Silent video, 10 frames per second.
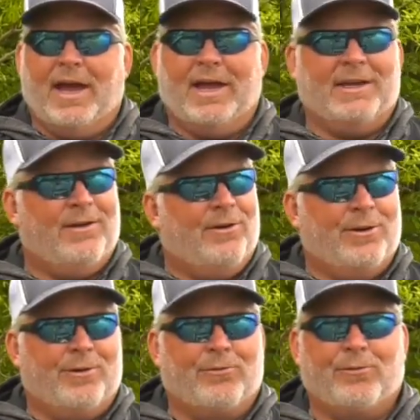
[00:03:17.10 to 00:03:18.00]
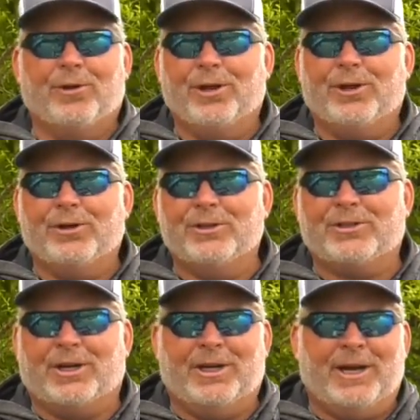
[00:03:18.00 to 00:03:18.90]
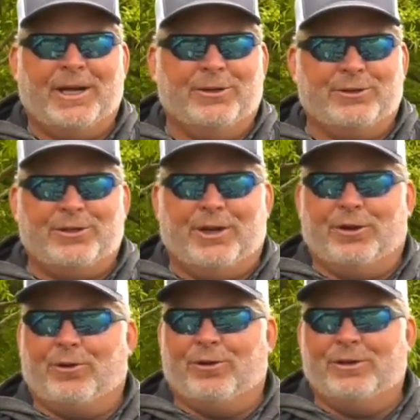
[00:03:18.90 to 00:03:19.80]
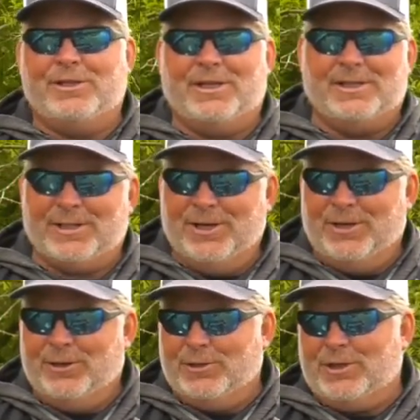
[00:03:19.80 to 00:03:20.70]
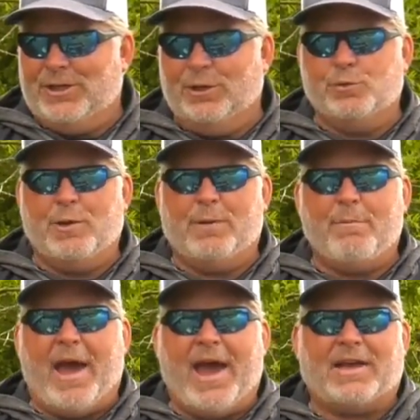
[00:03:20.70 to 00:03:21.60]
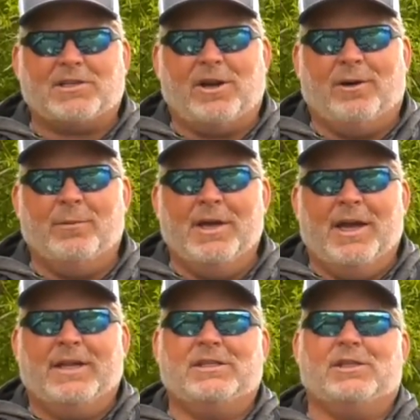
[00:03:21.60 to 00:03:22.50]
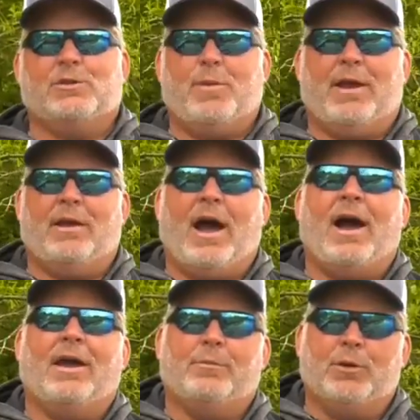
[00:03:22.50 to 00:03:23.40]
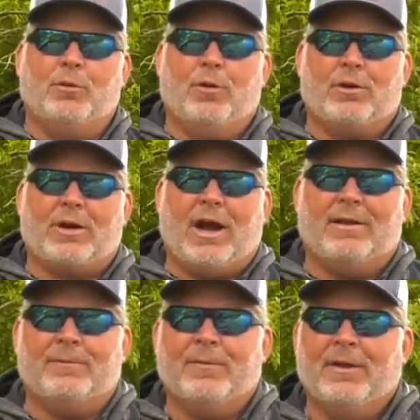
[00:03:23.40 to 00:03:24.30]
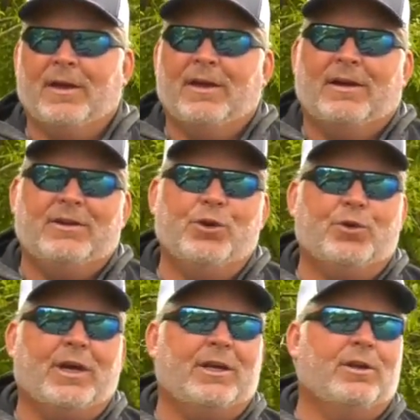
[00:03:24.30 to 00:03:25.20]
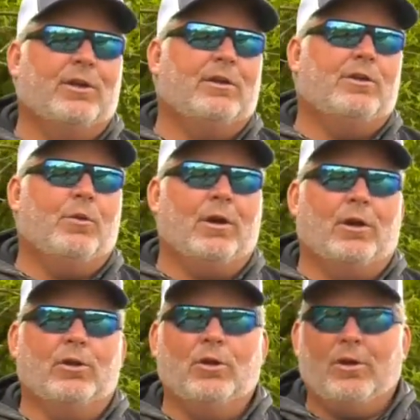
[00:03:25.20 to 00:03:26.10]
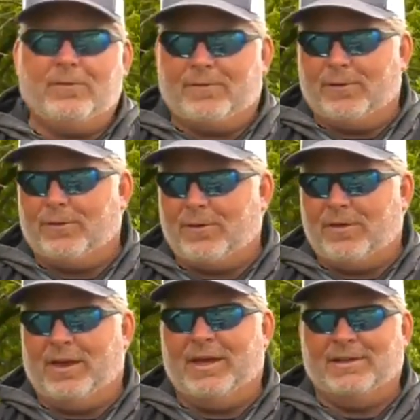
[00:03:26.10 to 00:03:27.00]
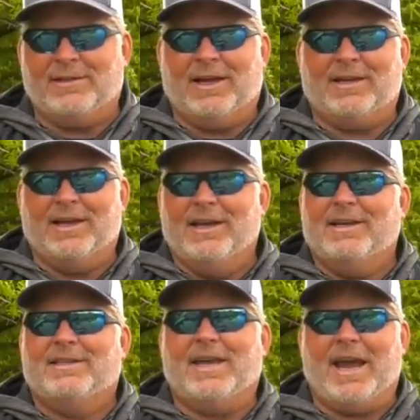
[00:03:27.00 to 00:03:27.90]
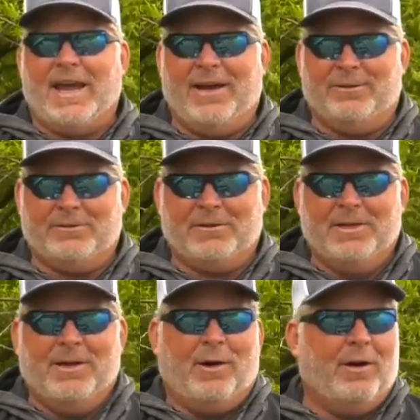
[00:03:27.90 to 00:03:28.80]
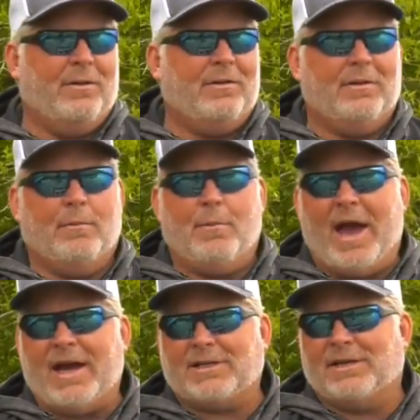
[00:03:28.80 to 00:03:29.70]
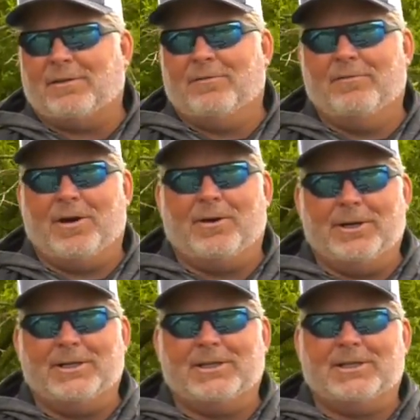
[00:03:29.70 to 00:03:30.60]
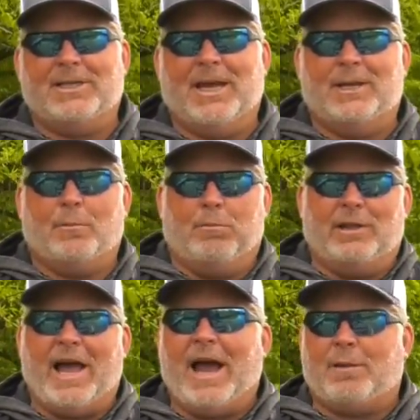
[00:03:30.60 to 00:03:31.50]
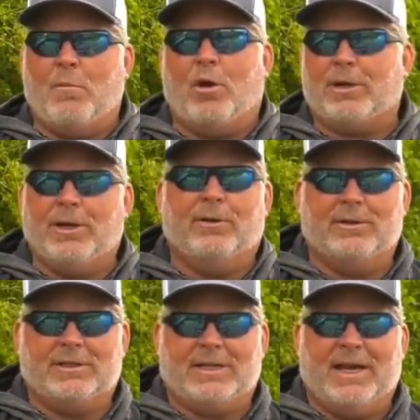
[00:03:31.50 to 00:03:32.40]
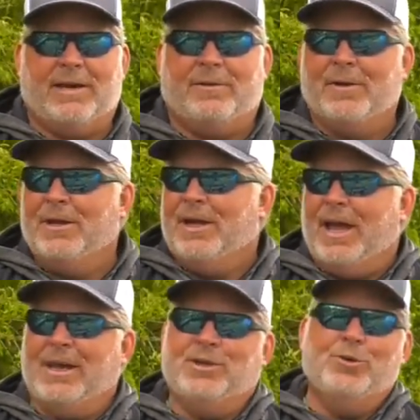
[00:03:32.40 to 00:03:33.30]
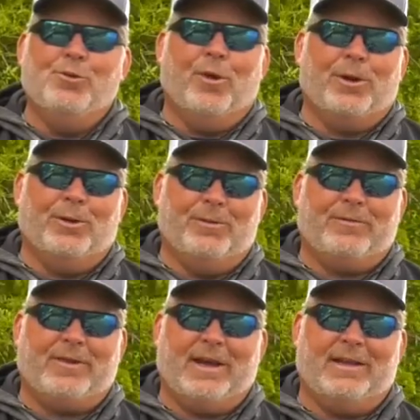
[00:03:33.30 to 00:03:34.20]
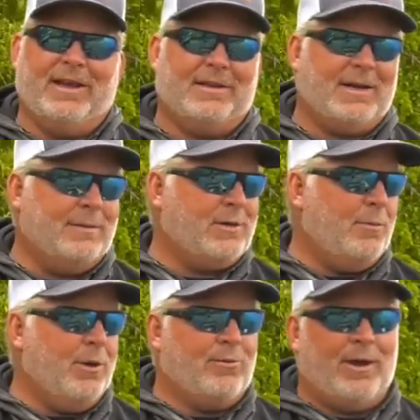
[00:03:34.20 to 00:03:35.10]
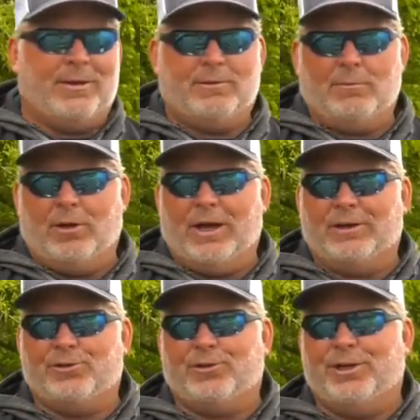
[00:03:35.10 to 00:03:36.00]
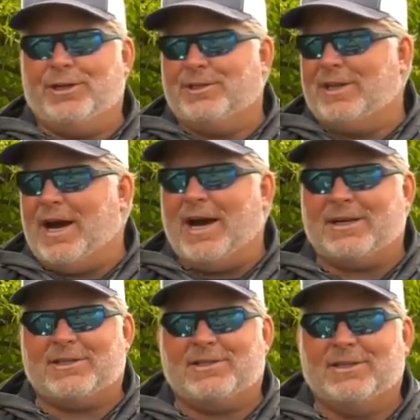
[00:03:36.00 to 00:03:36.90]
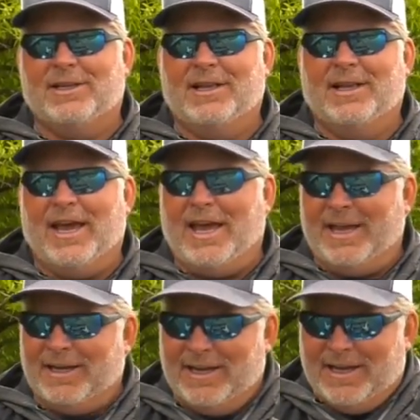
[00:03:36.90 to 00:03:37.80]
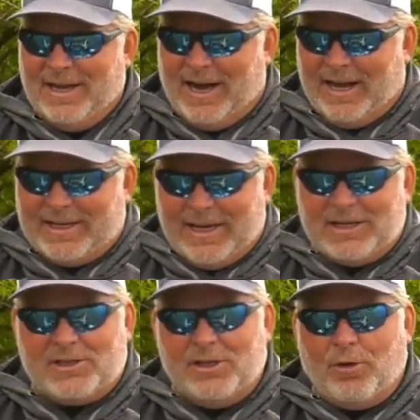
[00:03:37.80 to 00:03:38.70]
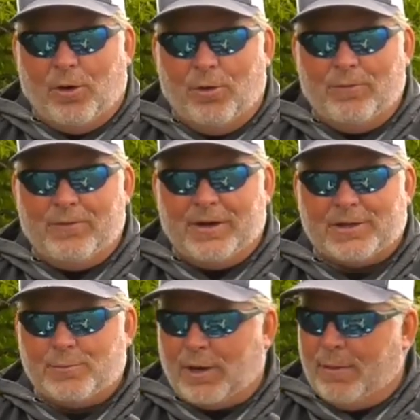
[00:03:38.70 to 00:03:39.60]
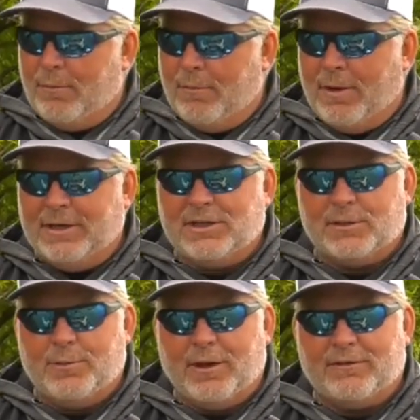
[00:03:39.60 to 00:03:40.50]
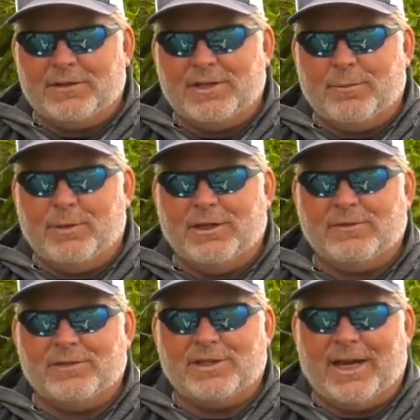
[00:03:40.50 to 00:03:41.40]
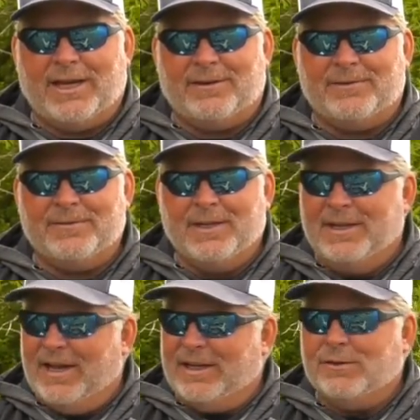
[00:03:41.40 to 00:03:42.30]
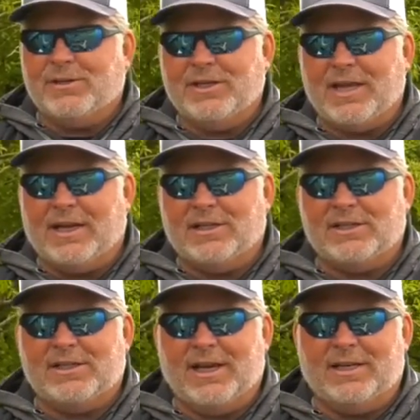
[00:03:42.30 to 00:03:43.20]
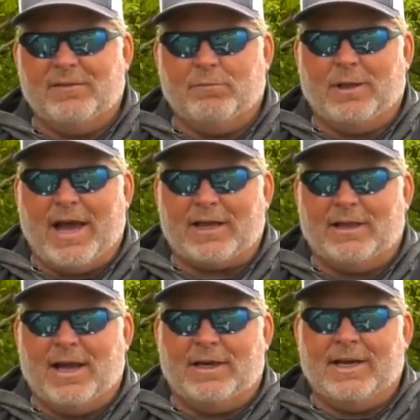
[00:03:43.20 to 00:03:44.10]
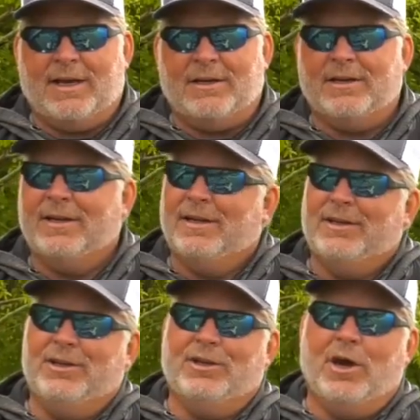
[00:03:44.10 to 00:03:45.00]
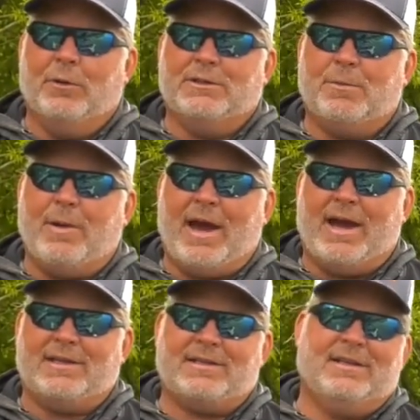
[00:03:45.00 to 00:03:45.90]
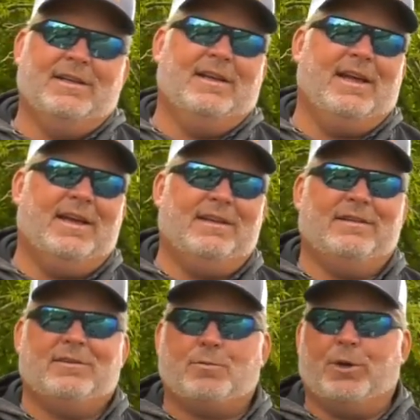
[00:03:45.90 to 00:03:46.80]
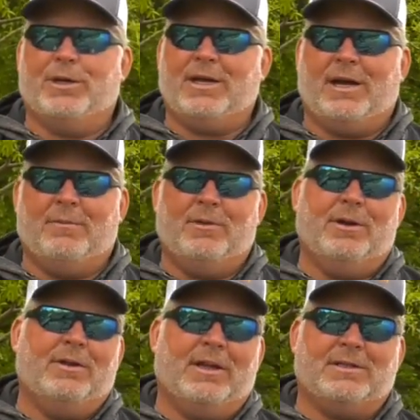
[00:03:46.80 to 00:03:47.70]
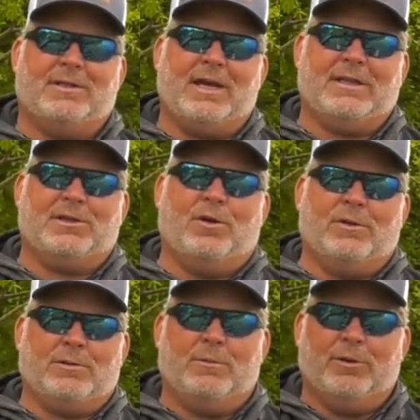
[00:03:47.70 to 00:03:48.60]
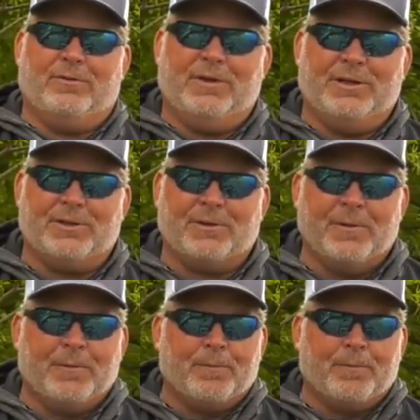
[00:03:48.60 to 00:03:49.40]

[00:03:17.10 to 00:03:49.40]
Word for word: And on a really good sunny day, you'll, in the early season, you'll see those big bass come and suspend high up in the water column. You can, you want to look for things like tails. Uh, the bass has a very distinct black marking on his tail, and you want to look for that. A lot of times I'll be around blowdown trees, docks, and I can't see the whole fish, but I might just be able to see a piece of his tail. And you see that distinctive black line down it, you know it's a bass, and in the springtime, you know, that's, that's an awesome little feature.